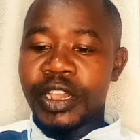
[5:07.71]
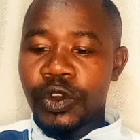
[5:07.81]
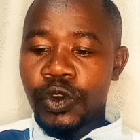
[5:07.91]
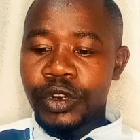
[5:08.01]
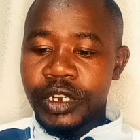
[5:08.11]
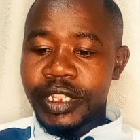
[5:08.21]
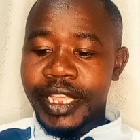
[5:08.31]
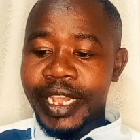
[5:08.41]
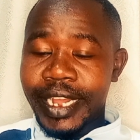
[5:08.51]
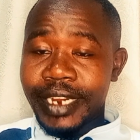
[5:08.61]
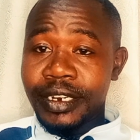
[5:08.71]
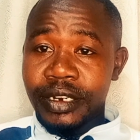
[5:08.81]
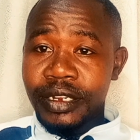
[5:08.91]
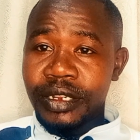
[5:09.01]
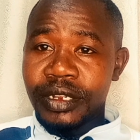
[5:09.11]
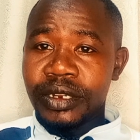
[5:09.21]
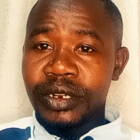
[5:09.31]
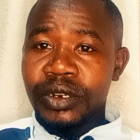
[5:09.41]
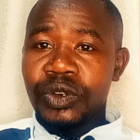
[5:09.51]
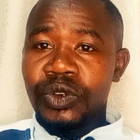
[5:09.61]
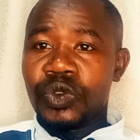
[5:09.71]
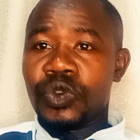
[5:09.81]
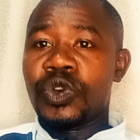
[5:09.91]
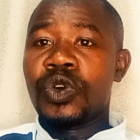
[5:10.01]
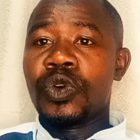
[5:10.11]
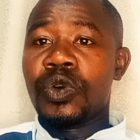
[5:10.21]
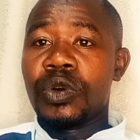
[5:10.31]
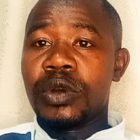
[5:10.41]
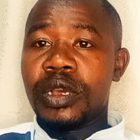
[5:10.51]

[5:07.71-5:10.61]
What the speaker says: countries to go